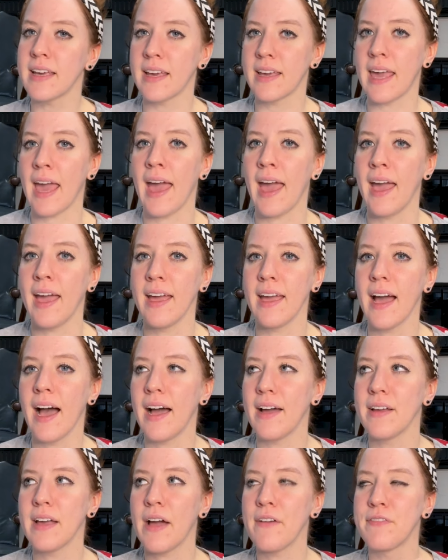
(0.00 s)
Kay.
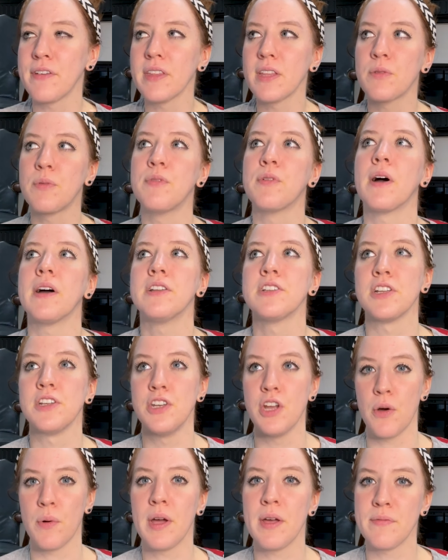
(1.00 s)
I feel like we've gotten to
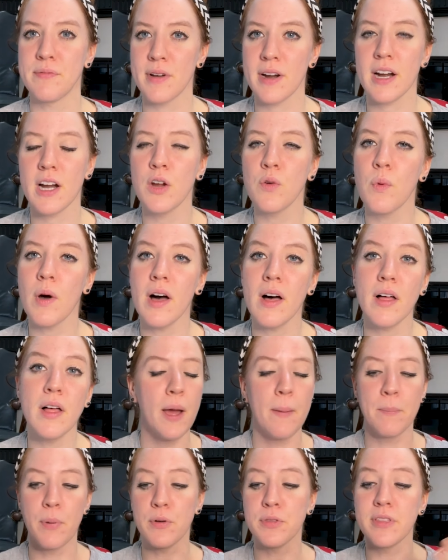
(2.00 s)
know him very well.
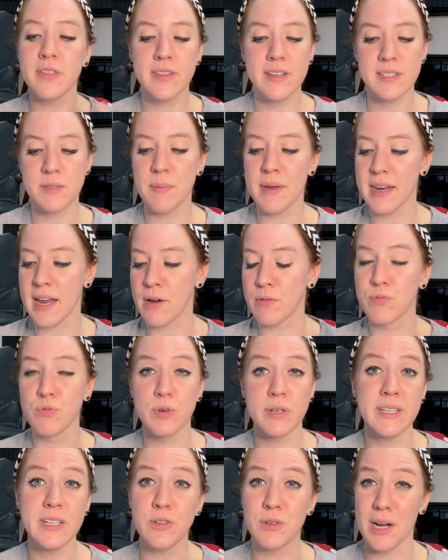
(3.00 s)
Both of these men have
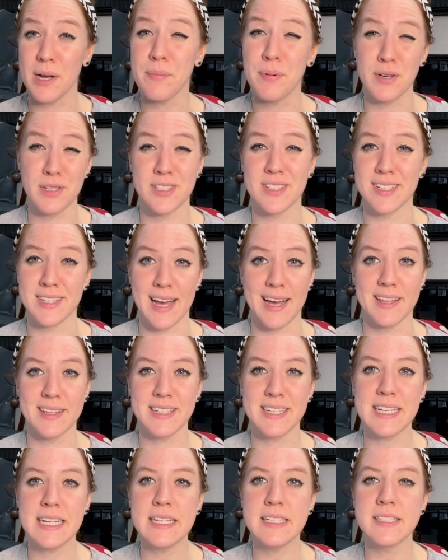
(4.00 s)
really great
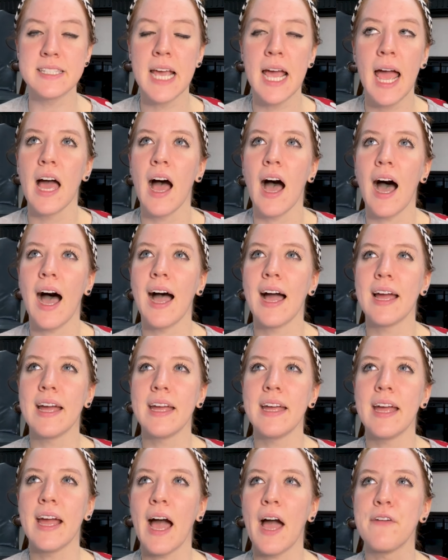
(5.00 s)
personalities.
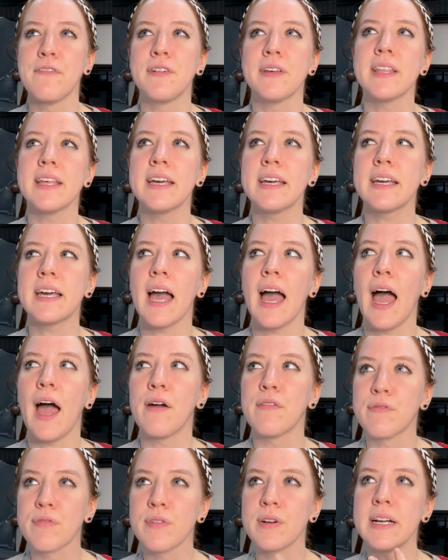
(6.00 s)
I feel like
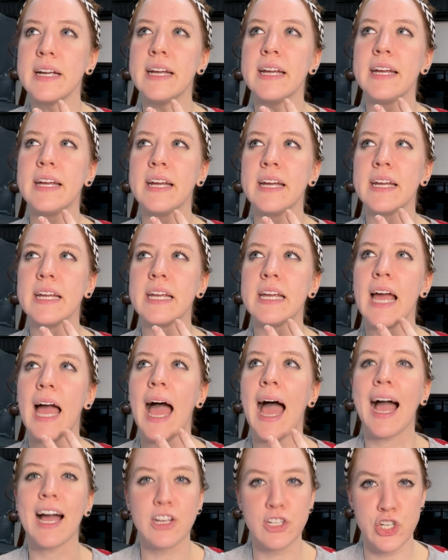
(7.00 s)
every
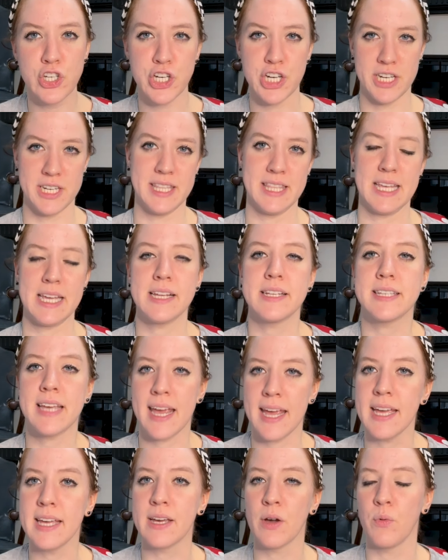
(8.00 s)
action they
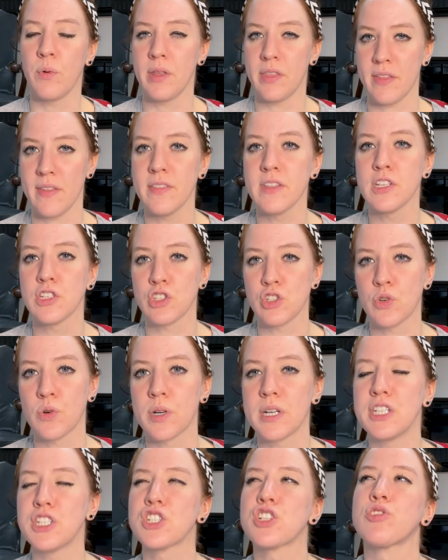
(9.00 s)
take within the
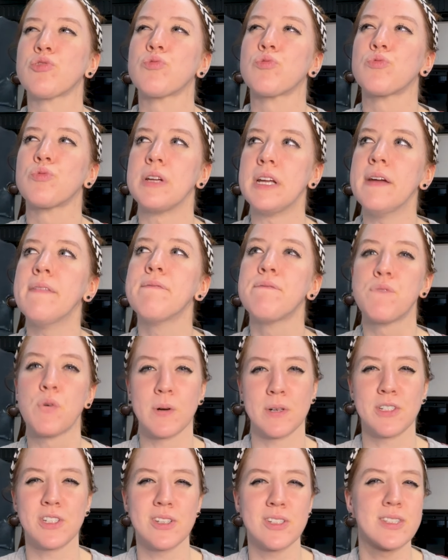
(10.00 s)
story just
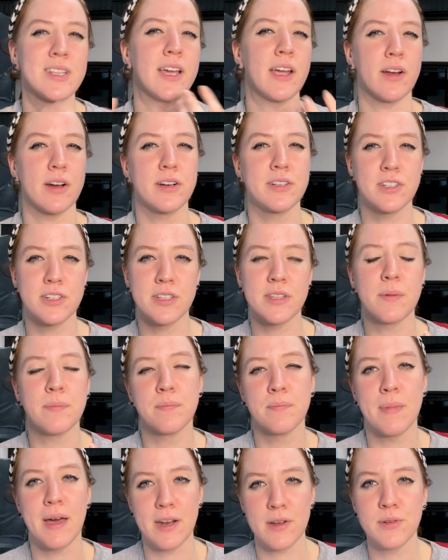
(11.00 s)
reinforces the character that
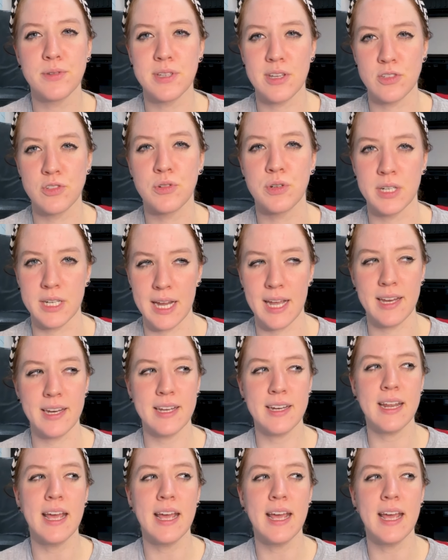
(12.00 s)
Meadows has created